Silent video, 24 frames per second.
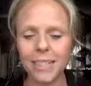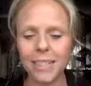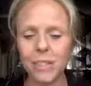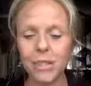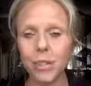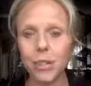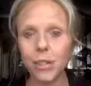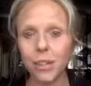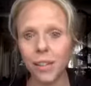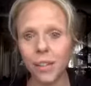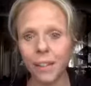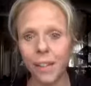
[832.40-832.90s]
is
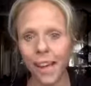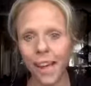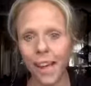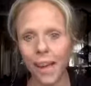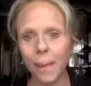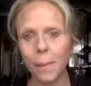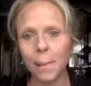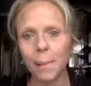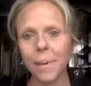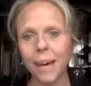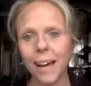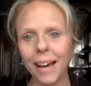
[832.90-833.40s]
to
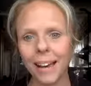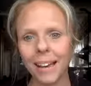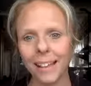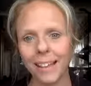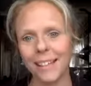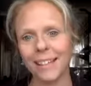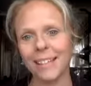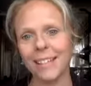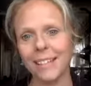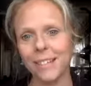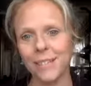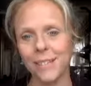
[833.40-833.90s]
get back
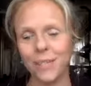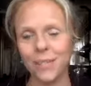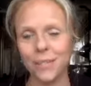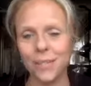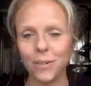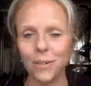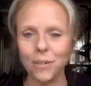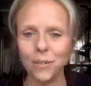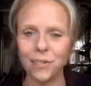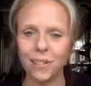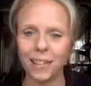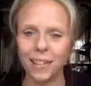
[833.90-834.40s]

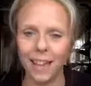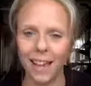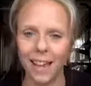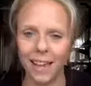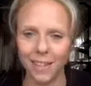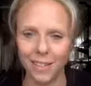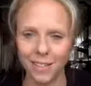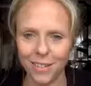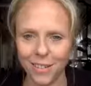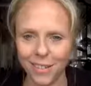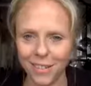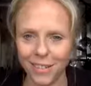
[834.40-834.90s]
into
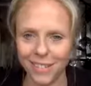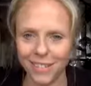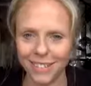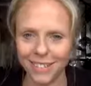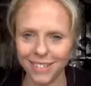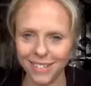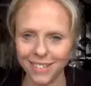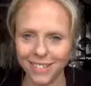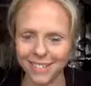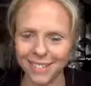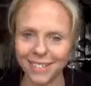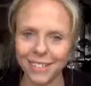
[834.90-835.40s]

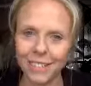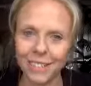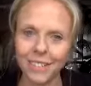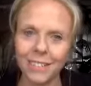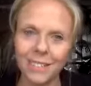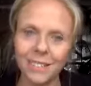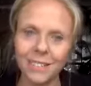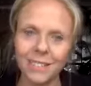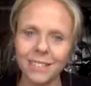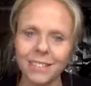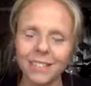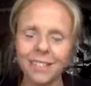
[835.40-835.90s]
nature.
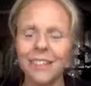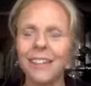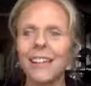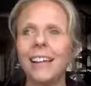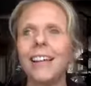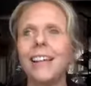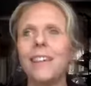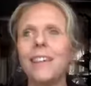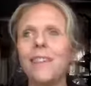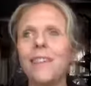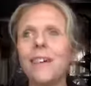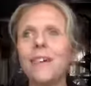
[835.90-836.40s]
Oh,
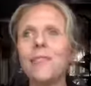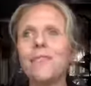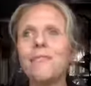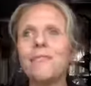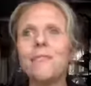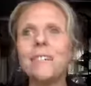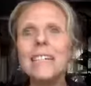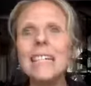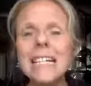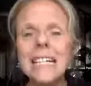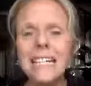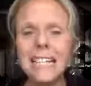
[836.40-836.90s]
the
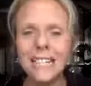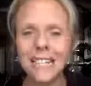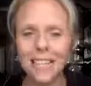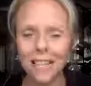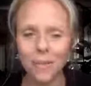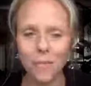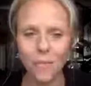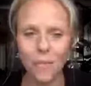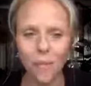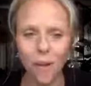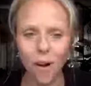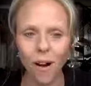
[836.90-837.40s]

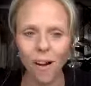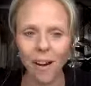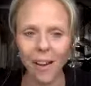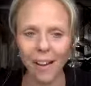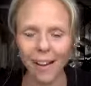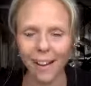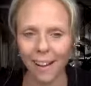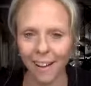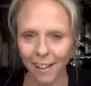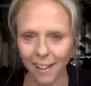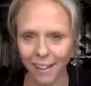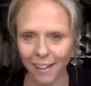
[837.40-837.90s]
reason
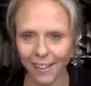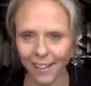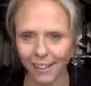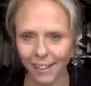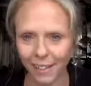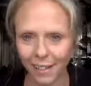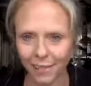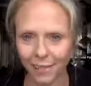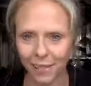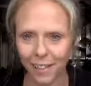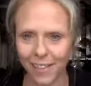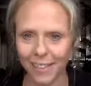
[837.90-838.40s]
why I
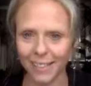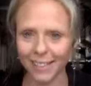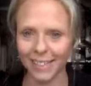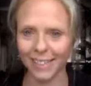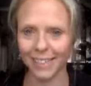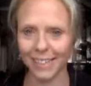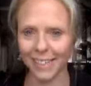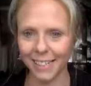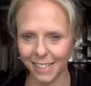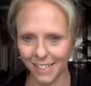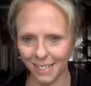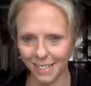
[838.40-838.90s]
live in the
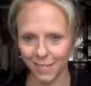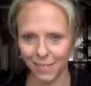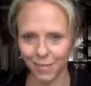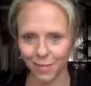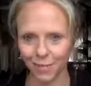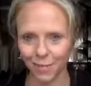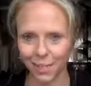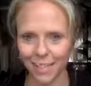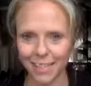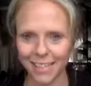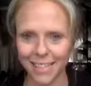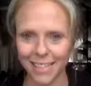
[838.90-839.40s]
Lake
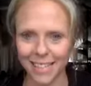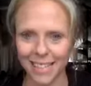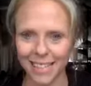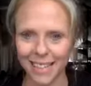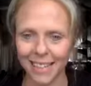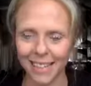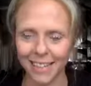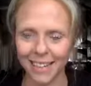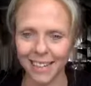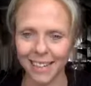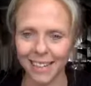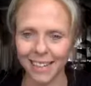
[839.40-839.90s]
District
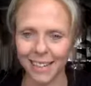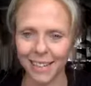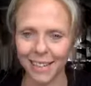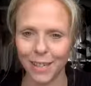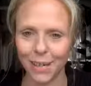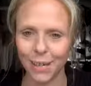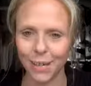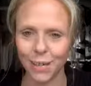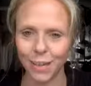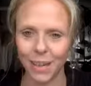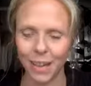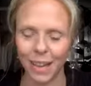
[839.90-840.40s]
here in
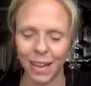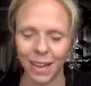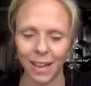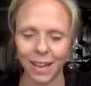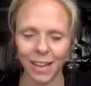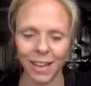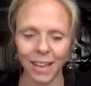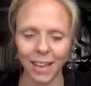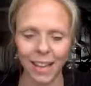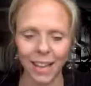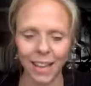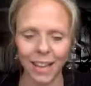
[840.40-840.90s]
the
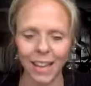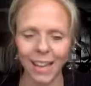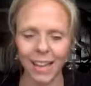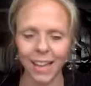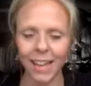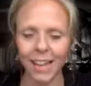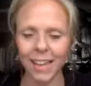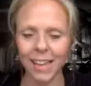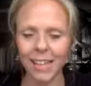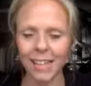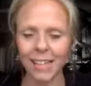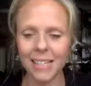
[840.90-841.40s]
UK
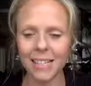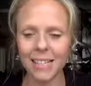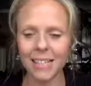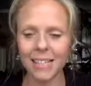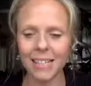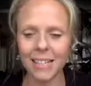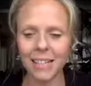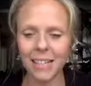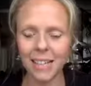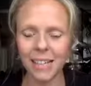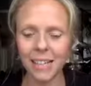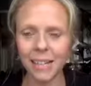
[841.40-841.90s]

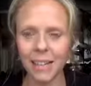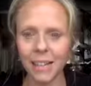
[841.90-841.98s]
is,